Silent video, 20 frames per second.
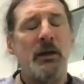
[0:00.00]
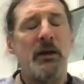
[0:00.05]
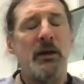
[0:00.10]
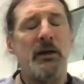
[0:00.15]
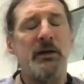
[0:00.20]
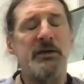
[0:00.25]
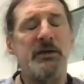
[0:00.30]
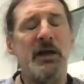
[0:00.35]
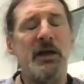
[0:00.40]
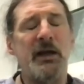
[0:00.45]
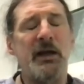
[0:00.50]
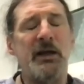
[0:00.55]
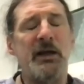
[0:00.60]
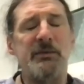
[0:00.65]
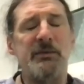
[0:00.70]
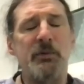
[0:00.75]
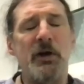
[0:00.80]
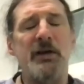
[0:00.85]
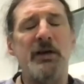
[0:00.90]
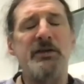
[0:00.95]
is that it's
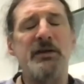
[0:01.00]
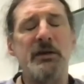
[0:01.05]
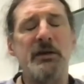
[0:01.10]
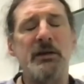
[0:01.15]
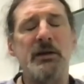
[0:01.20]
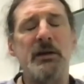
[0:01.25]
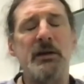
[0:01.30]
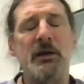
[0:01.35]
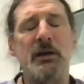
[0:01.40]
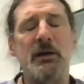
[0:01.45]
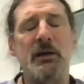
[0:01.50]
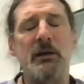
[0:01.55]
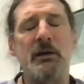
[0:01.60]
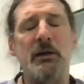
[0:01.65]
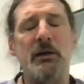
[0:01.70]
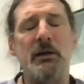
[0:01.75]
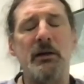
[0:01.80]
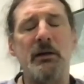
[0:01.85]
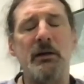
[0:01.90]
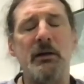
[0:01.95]
present
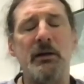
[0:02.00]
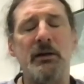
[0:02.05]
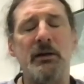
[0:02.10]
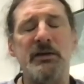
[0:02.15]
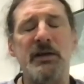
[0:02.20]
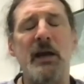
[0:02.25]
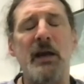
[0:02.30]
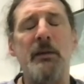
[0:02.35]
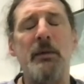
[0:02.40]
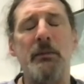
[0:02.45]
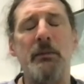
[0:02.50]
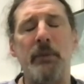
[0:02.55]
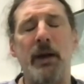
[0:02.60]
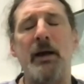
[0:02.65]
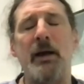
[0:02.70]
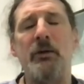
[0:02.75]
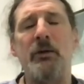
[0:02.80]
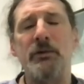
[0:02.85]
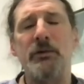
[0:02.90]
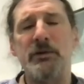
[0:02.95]
in the same
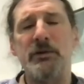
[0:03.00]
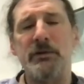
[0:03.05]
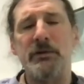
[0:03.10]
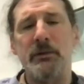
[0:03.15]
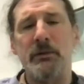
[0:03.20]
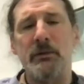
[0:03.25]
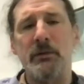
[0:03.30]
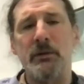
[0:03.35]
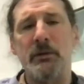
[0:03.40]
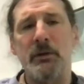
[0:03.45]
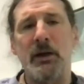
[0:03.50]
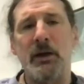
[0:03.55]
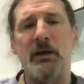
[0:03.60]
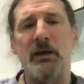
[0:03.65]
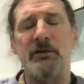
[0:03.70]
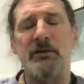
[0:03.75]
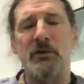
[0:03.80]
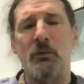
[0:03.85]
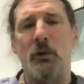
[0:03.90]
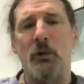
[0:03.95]
amounts
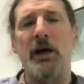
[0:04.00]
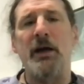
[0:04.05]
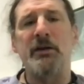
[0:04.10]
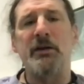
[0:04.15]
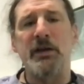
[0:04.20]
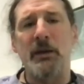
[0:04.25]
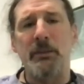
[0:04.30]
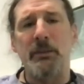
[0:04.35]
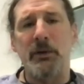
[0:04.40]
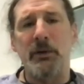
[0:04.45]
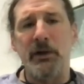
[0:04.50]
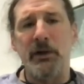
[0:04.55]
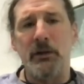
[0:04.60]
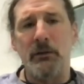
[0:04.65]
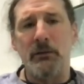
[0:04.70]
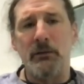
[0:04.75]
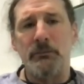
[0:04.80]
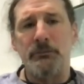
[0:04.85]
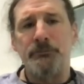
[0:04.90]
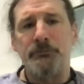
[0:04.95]
as the wild type allele,
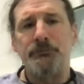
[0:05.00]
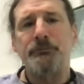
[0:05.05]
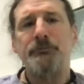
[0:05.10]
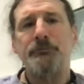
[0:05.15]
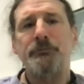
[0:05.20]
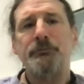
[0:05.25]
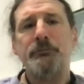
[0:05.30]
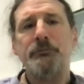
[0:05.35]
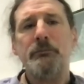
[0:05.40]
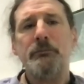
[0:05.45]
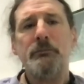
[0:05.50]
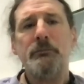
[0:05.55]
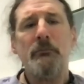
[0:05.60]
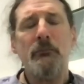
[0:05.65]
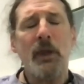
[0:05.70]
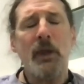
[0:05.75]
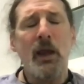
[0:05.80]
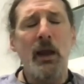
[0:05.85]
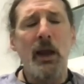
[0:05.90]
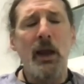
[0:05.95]

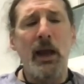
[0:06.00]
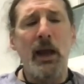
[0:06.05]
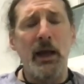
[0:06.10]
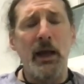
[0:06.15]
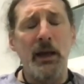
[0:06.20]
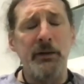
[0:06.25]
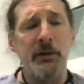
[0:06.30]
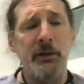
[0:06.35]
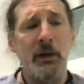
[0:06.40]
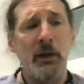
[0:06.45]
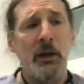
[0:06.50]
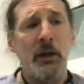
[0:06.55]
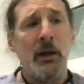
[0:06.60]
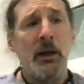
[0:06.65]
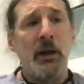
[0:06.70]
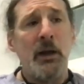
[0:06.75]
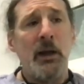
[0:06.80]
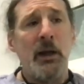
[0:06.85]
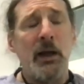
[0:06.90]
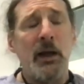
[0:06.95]
and
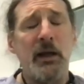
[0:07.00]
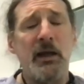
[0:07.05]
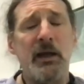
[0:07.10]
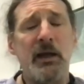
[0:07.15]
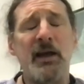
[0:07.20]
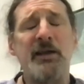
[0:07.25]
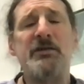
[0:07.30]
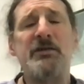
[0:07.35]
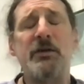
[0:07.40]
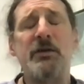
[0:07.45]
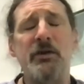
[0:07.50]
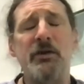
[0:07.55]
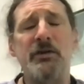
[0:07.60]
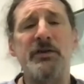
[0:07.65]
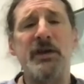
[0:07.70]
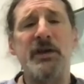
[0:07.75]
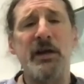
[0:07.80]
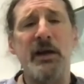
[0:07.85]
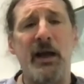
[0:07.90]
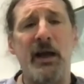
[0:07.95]
it gets to the
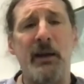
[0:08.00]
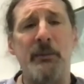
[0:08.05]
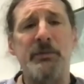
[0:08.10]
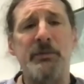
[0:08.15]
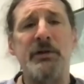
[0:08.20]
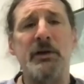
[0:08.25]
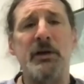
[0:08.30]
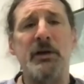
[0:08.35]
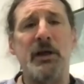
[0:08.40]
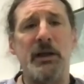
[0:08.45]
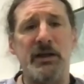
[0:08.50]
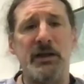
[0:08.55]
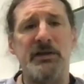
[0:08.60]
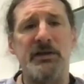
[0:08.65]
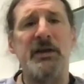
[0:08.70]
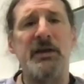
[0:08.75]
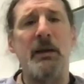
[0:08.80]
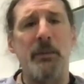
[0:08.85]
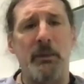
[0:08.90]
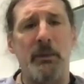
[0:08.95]
synapse in the
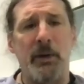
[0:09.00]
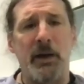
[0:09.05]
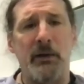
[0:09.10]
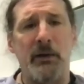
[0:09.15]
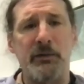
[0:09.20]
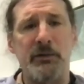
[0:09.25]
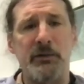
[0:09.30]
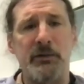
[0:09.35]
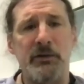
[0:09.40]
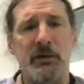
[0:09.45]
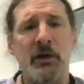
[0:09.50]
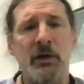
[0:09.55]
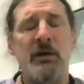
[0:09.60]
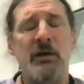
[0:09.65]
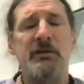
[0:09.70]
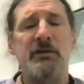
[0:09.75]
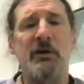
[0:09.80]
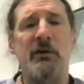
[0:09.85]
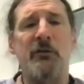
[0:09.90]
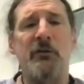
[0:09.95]
same amounts.
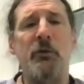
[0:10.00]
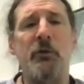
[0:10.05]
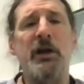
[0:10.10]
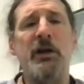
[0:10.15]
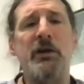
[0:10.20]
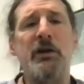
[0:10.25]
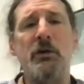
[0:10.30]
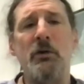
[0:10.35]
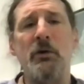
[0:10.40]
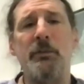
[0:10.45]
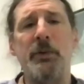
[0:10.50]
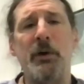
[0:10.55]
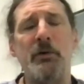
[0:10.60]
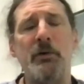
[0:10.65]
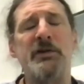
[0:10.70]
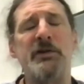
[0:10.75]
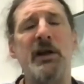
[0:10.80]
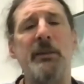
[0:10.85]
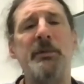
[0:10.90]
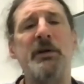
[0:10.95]
So if we do a
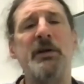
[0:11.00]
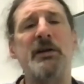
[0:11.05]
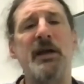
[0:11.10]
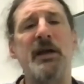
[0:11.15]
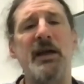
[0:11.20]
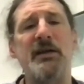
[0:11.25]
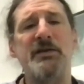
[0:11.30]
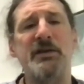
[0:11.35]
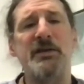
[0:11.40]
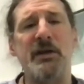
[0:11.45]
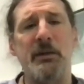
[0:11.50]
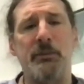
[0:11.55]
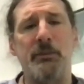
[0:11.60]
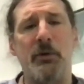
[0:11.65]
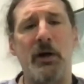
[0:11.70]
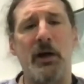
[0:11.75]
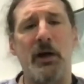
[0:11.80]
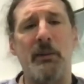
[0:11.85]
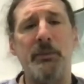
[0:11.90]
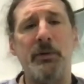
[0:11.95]
postsynaptic density
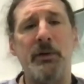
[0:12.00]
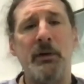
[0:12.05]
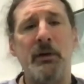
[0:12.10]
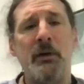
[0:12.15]
prep,